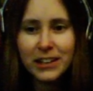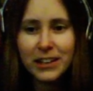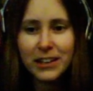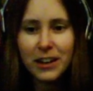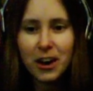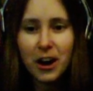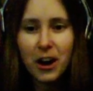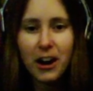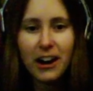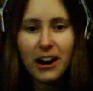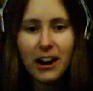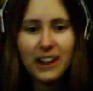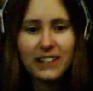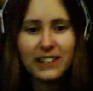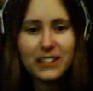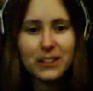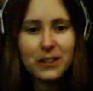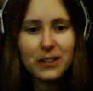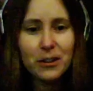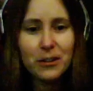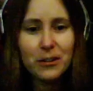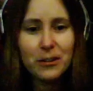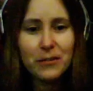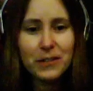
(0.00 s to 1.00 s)
Alright,
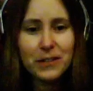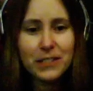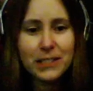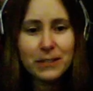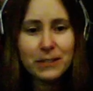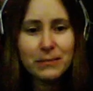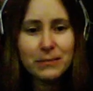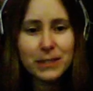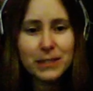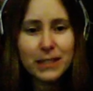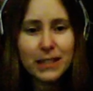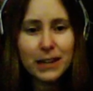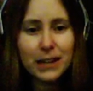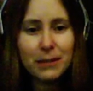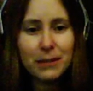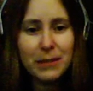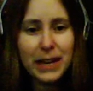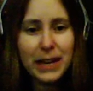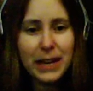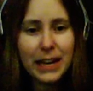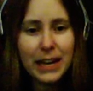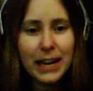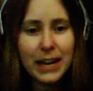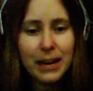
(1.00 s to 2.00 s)
so first I'm just gonna
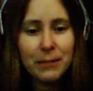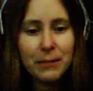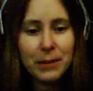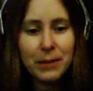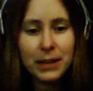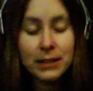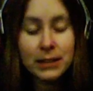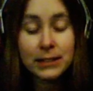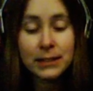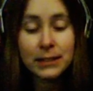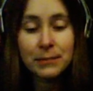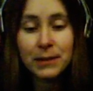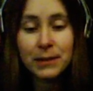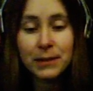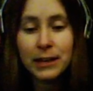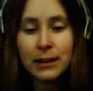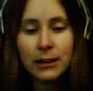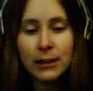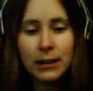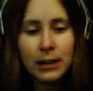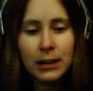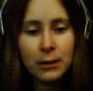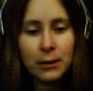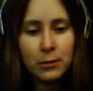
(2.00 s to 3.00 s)
make a hammer because I'm
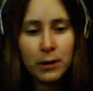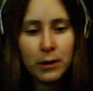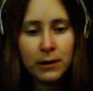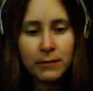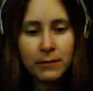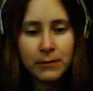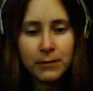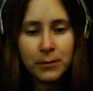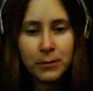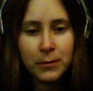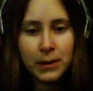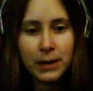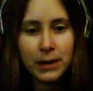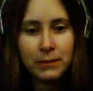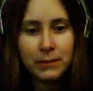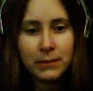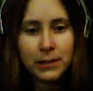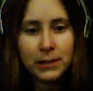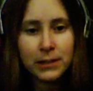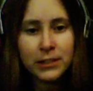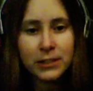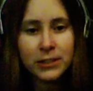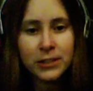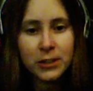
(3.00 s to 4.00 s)
gonna need one for what I'm
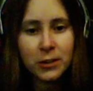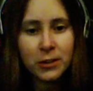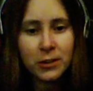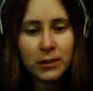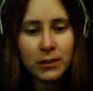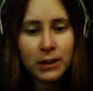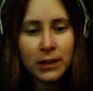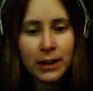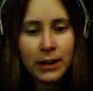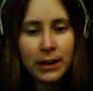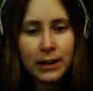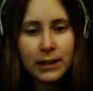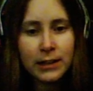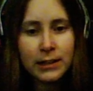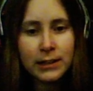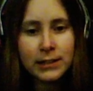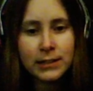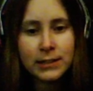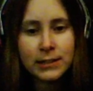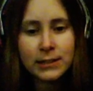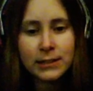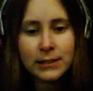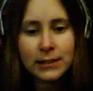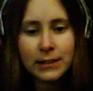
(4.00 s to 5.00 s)
gonna show you
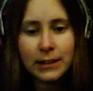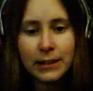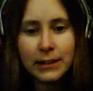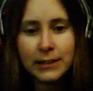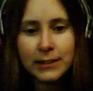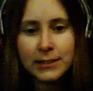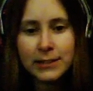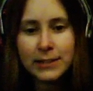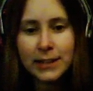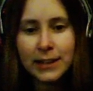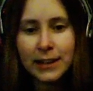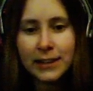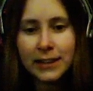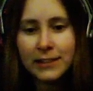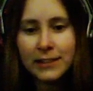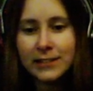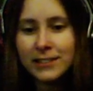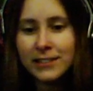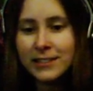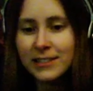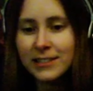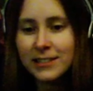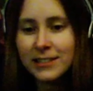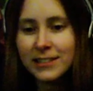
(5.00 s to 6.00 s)
guys in a
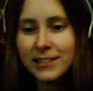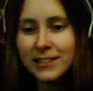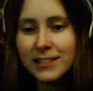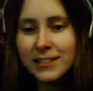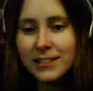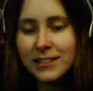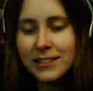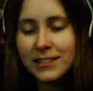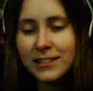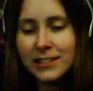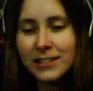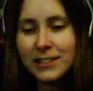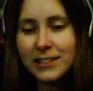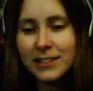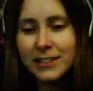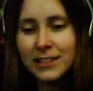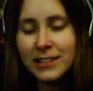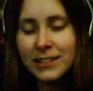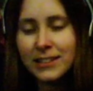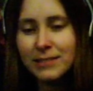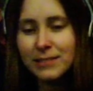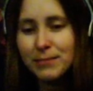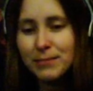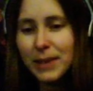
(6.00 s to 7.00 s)
second.
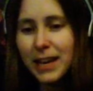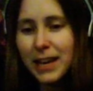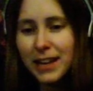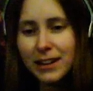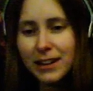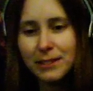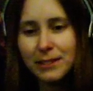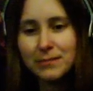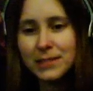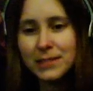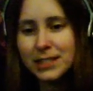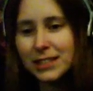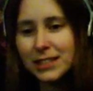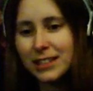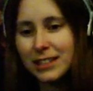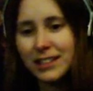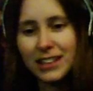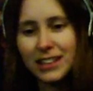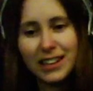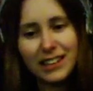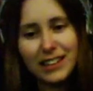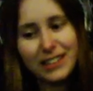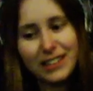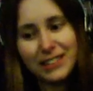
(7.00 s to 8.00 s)
Man, I'm still
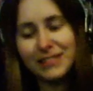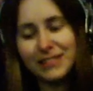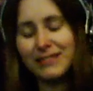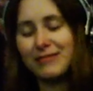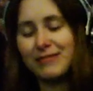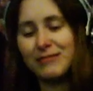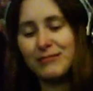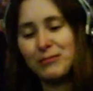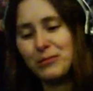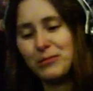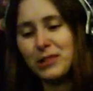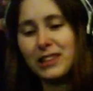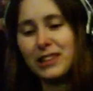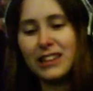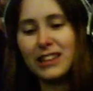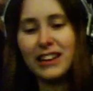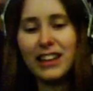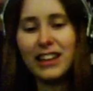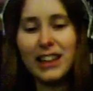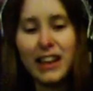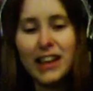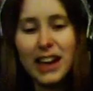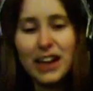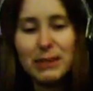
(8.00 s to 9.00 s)
like, what the
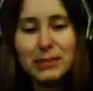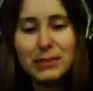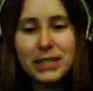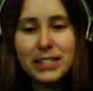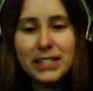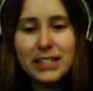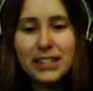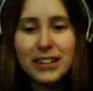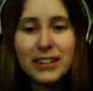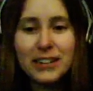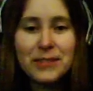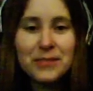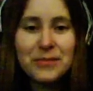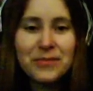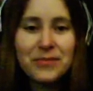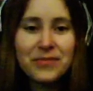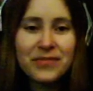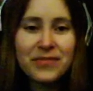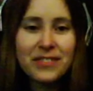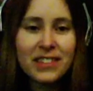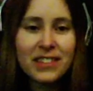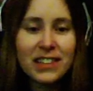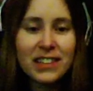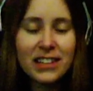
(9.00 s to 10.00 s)
hell happened here?
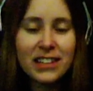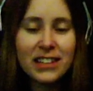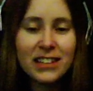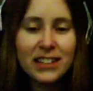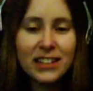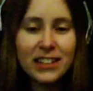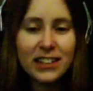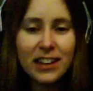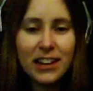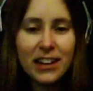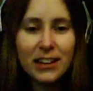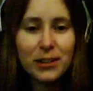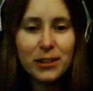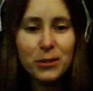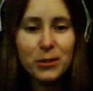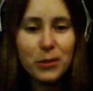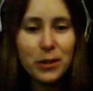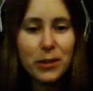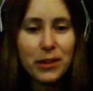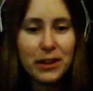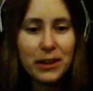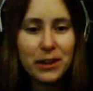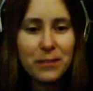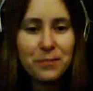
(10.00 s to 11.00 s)
Got a cool
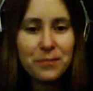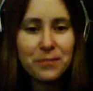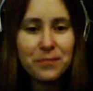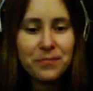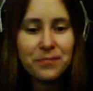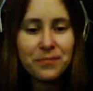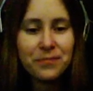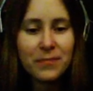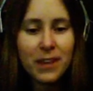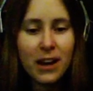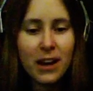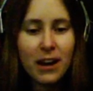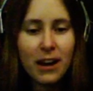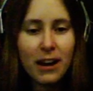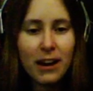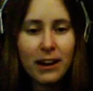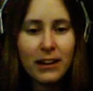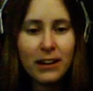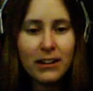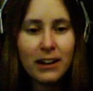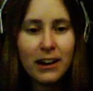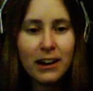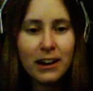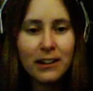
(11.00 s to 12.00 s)
thing. Alright,
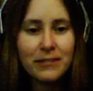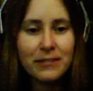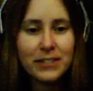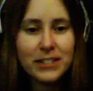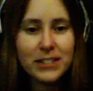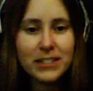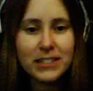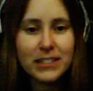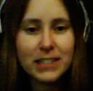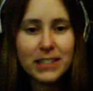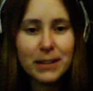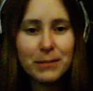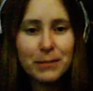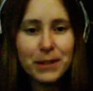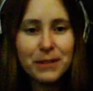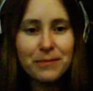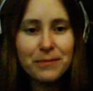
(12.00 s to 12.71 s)
Artificer's Hammer.